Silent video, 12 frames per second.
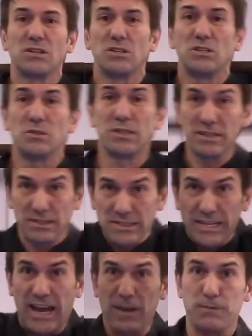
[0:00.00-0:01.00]
using the
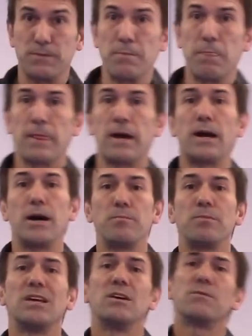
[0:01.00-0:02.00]
staff.
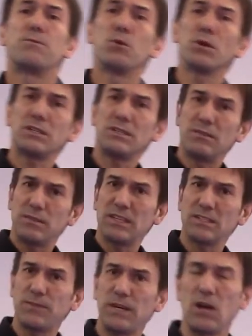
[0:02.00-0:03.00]
For
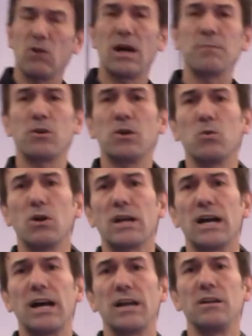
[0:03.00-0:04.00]
this video, I'm going to work
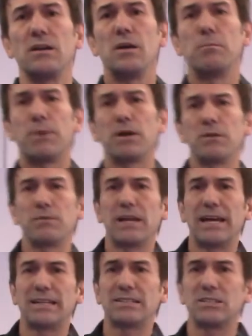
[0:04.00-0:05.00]
on
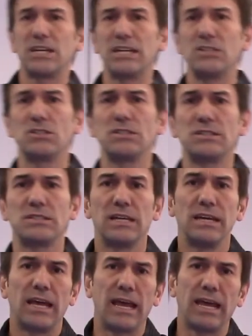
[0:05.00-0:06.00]
butterfly exchanges
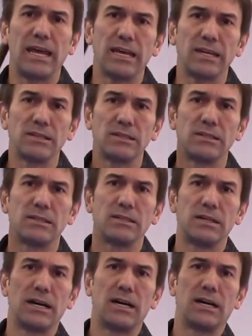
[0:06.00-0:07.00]
and
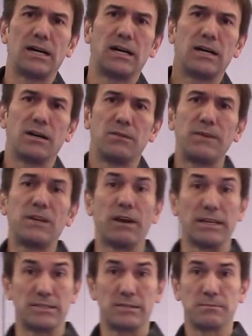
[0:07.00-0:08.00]
figure
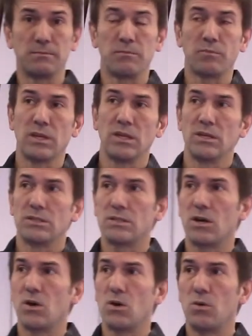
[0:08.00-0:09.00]
eights.
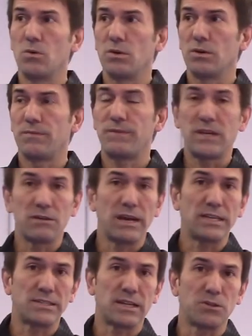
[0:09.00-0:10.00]
So figure
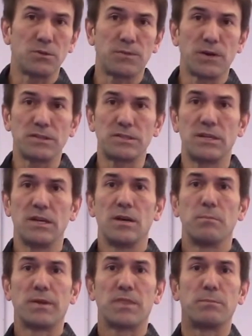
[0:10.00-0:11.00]
eights I'll do first,
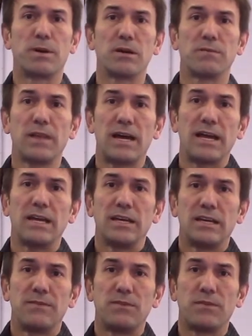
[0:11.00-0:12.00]
but the butterfly,
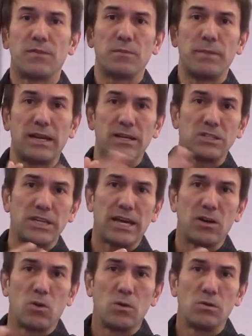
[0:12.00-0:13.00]
if you've ever made a
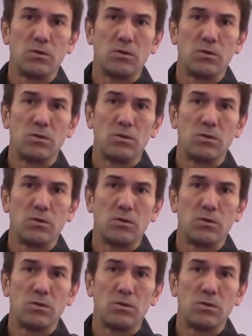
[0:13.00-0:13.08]
shadow